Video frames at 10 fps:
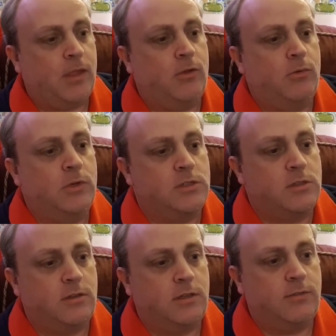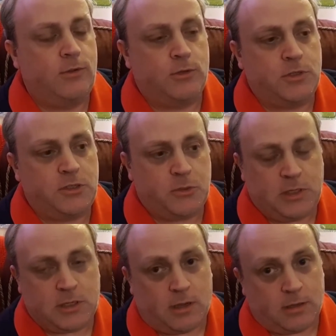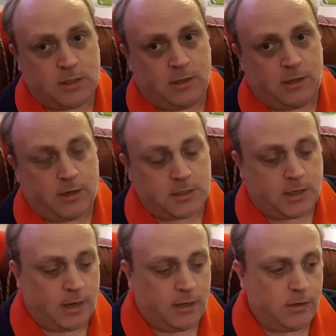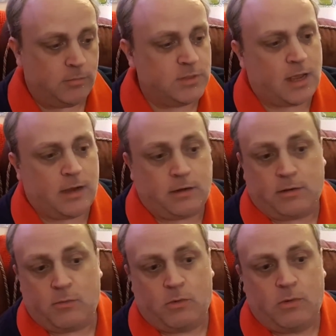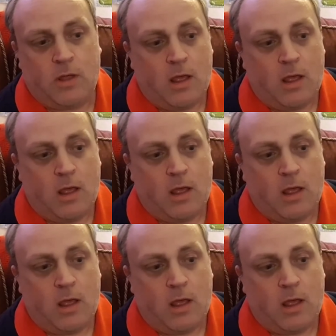who was the forces sweetheart in the United Kingdom, sang